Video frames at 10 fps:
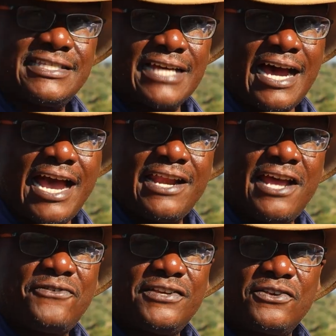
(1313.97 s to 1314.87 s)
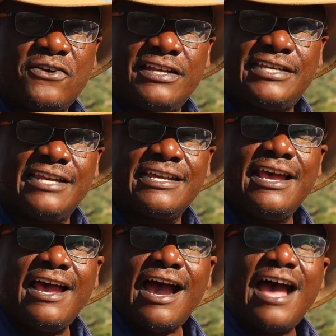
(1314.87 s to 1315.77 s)
it's a high nitrogen content,
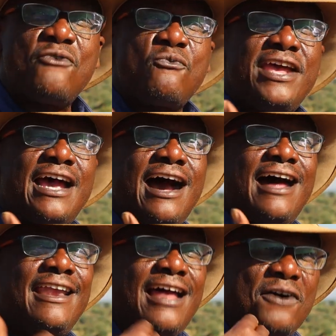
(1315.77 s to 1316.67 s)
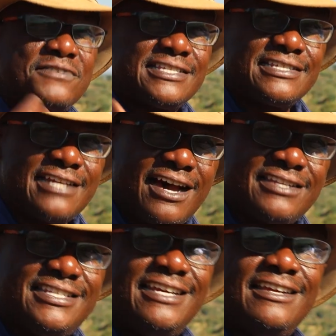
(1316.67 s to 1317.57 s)
and we are now
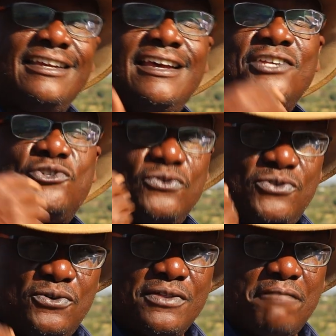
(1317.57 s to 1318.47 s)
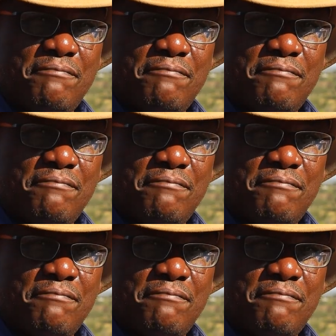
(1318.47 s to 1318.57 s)
starting to do the